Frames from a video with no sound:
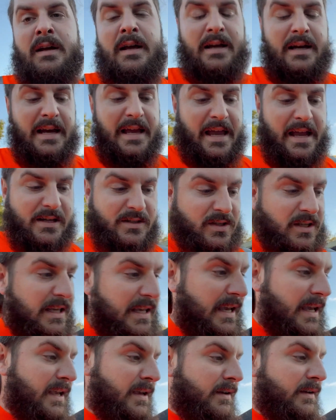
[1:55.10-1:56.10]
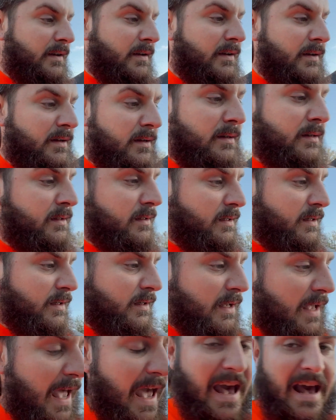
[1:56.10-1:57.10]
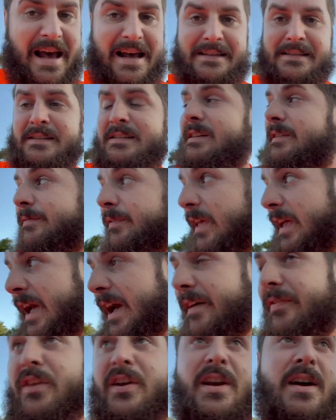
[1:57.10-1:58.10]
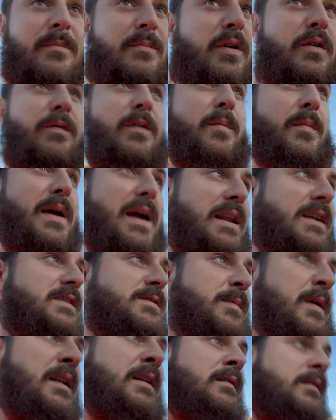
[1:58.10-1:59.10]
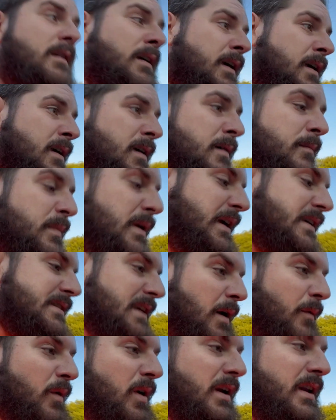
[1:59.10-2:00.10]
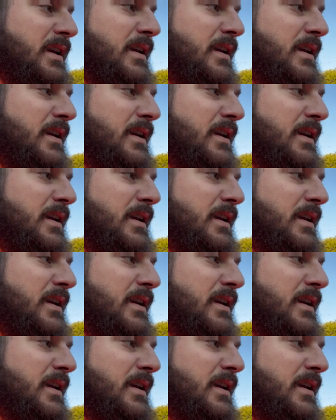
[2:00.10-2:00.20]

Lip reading: I actually asked if they had the number for management, because I wanted